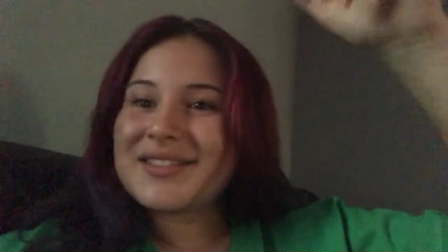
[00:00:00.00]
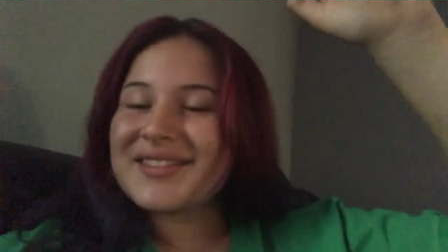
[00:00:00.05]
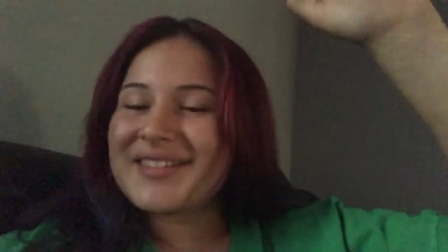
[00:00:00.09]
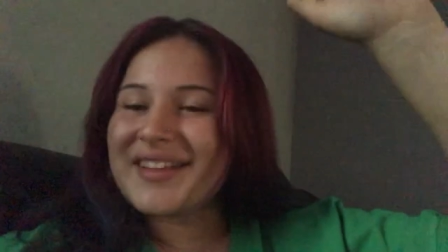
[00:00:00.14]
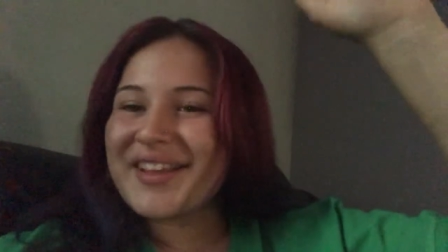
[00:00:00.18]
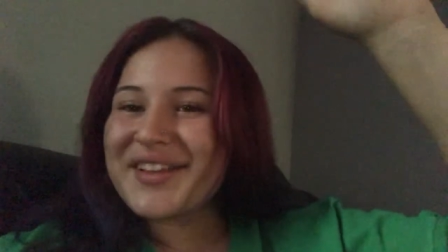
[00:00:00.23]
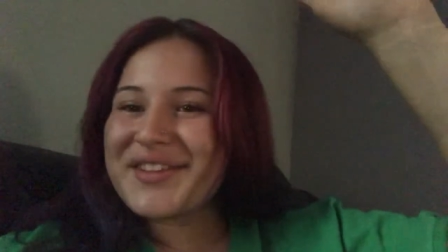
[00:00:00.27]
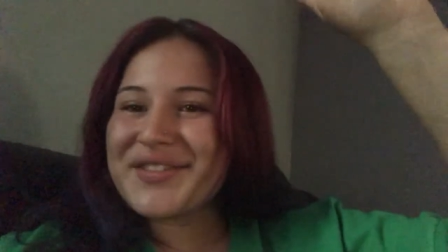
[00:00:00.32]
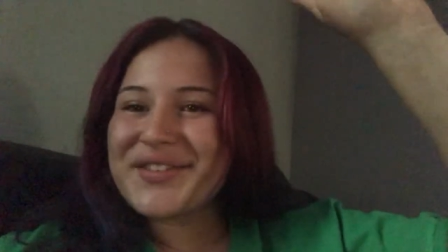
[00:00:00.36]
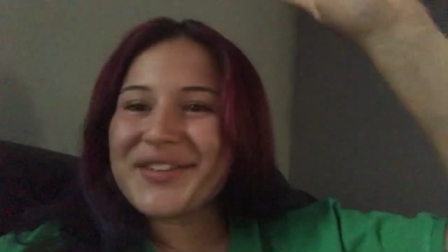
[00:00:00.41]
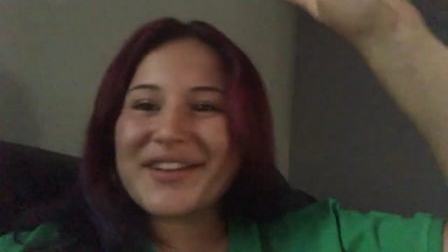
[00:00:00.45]

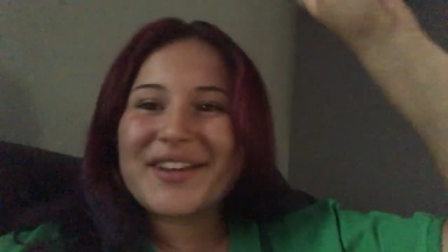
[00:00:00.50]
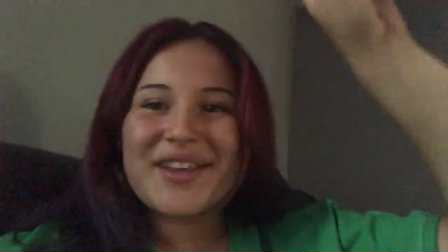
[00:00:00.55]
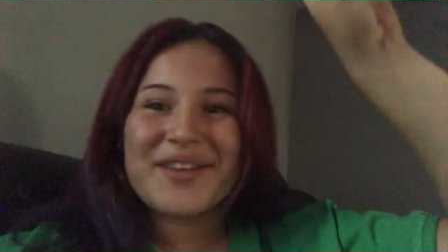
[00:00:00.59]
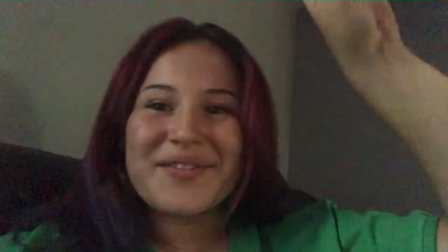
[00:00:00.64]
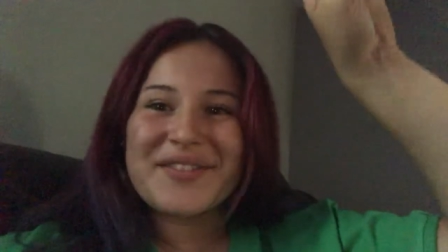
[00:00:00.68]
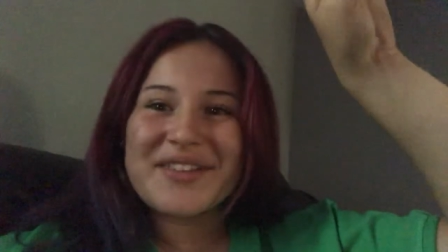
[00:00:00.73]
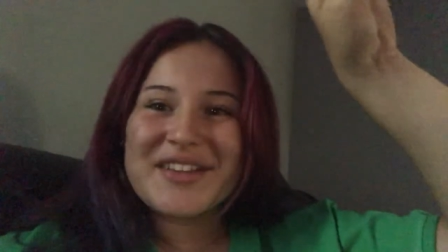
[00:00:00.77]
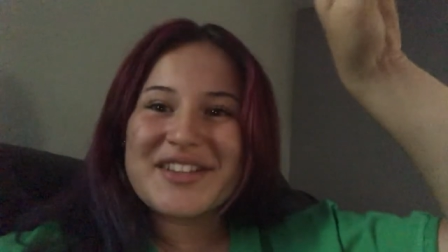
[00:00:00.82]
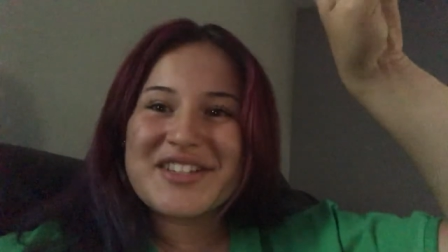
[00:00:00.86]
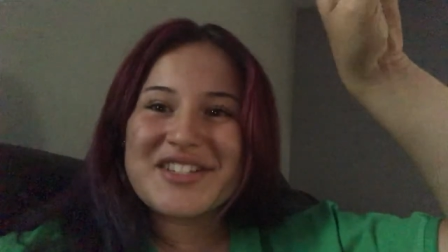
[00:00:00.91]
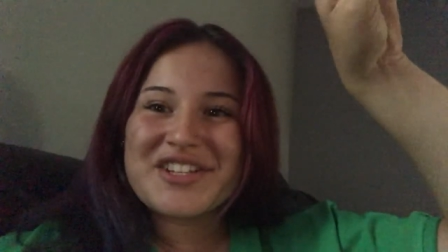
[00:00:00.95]
Thanks for
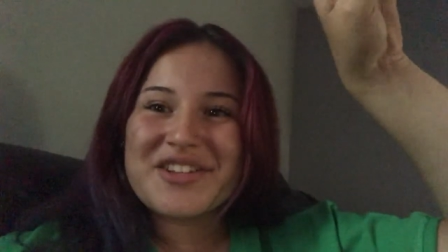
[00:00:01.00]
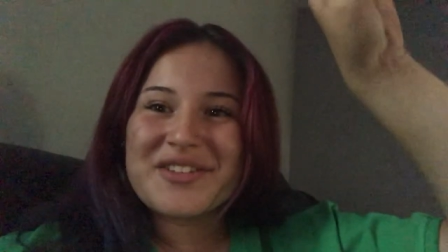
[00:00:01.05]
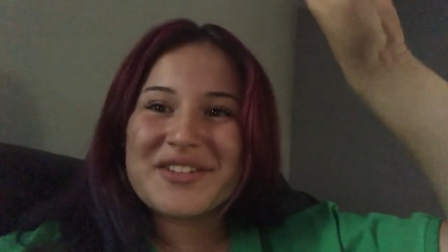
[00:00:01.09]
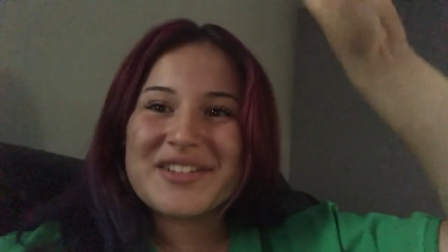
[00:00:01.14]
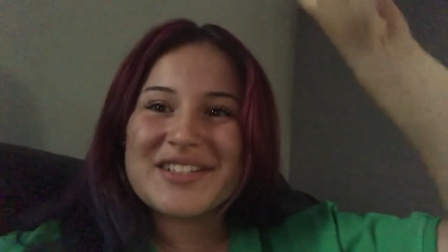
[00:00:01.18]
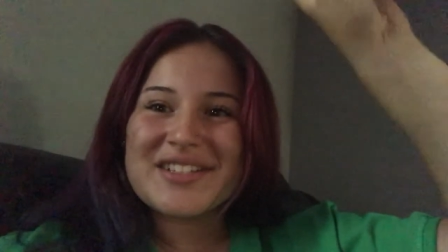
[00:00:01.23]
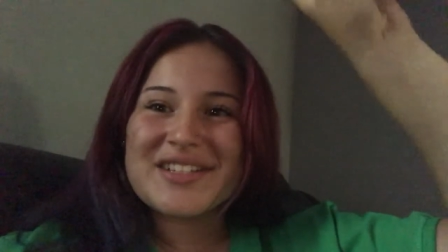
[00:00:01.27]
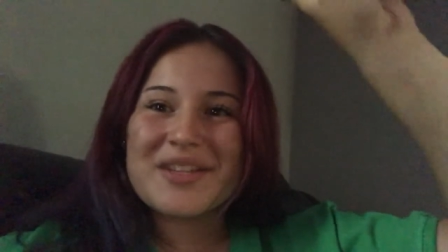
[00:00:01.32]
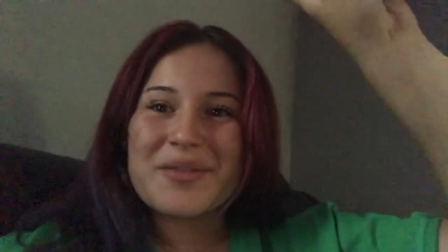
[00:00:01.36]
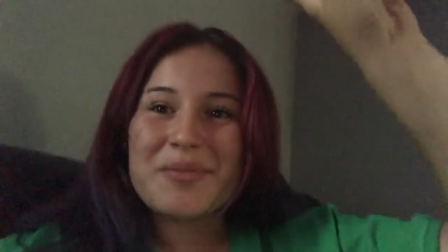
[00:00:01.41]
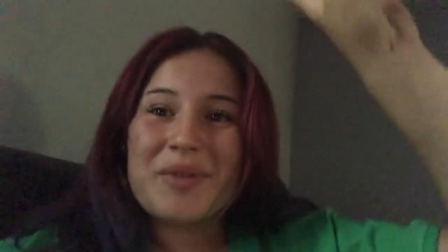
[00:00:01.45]
keeping it G
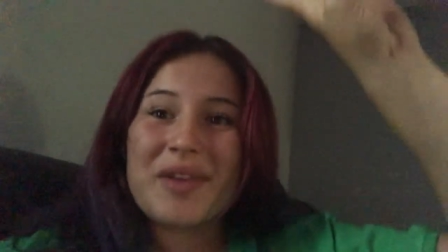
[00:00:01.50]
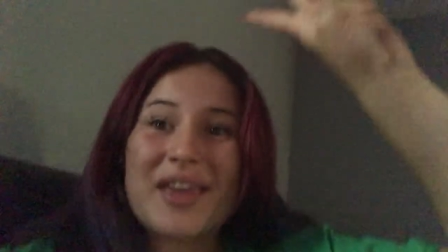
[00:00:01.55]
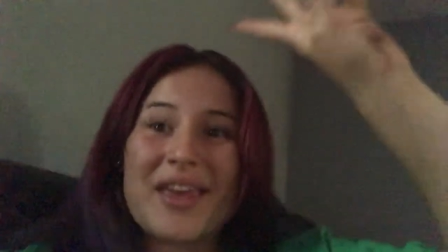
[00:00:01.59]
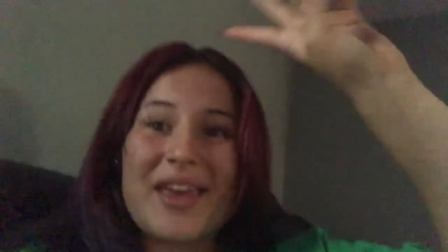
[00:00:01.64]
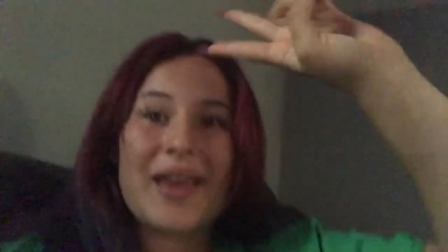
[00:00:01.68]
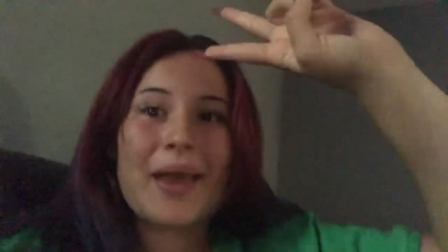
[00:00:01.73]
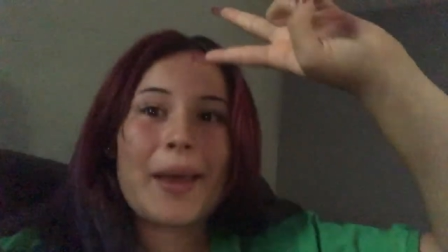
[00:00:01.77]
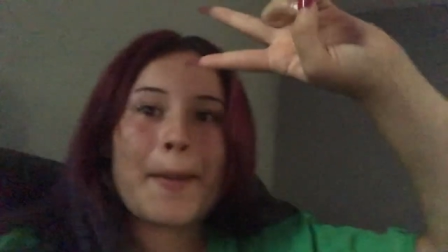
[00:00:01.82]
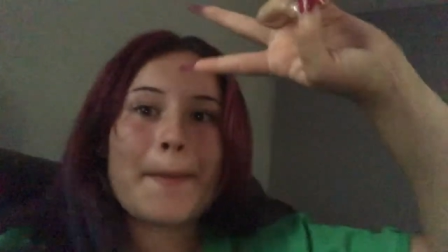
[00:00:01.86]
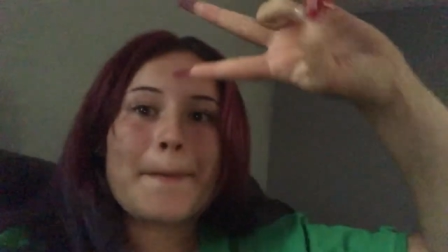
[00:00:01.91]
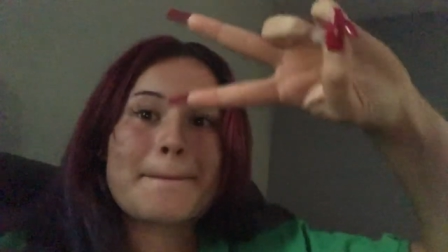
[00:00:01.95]
with
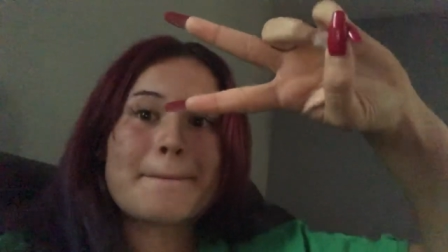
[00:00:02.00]
DB.